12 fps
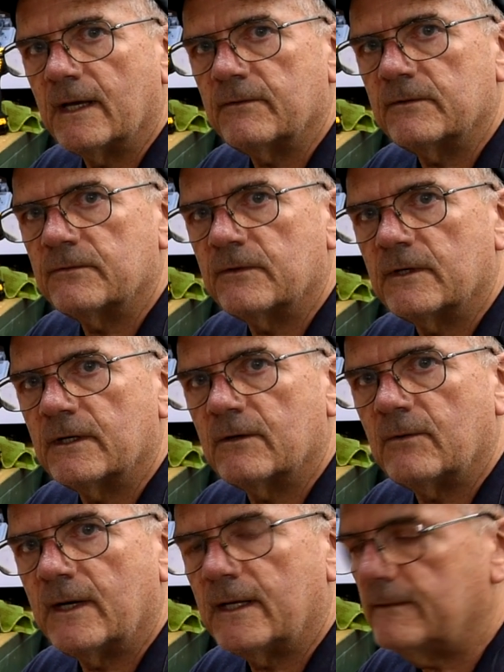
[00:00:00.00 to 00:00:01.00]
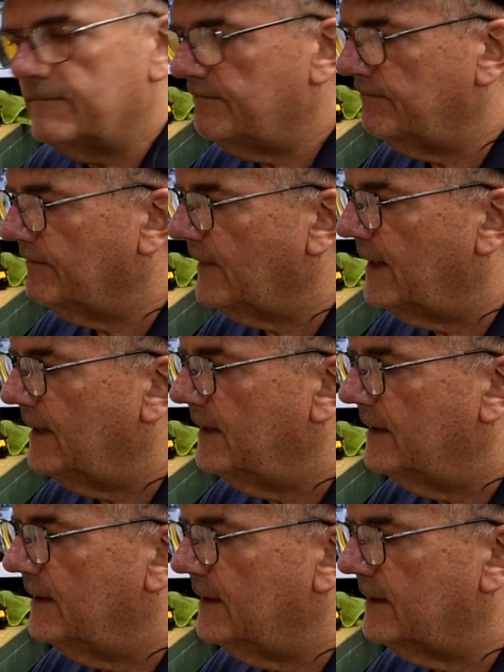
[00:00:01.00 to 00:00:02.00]
oven for a little while.
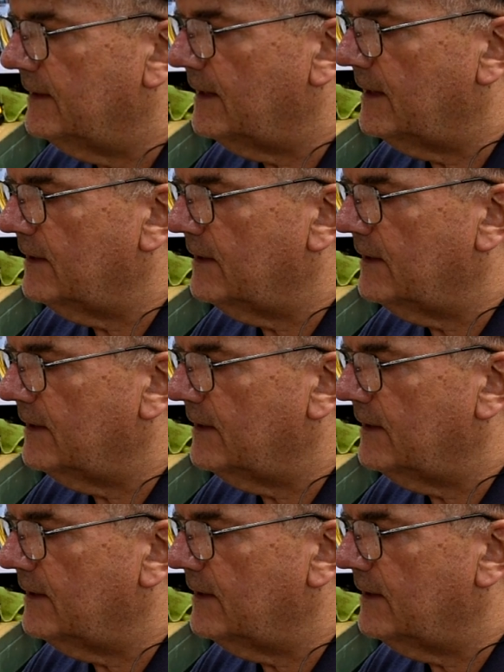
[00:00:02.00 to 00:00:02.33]
And then I'm